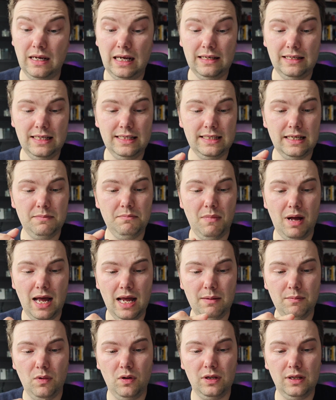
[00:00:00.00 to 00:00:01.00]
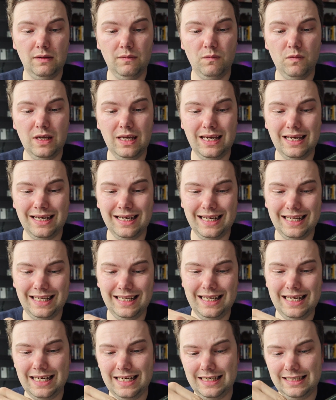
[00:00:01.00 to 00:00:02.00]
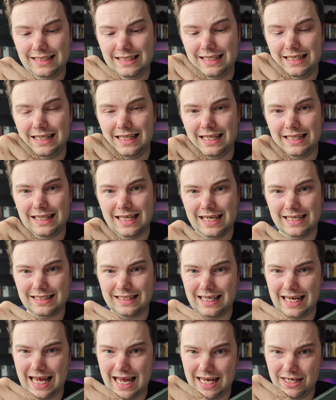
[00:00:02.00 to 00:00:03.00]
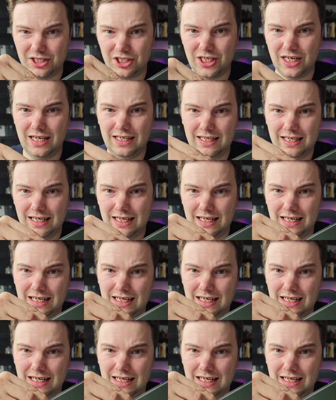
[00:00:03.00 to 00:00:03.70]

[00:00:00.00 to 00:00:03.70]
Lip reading: At least in my model, we can clearly see that there's an edge, and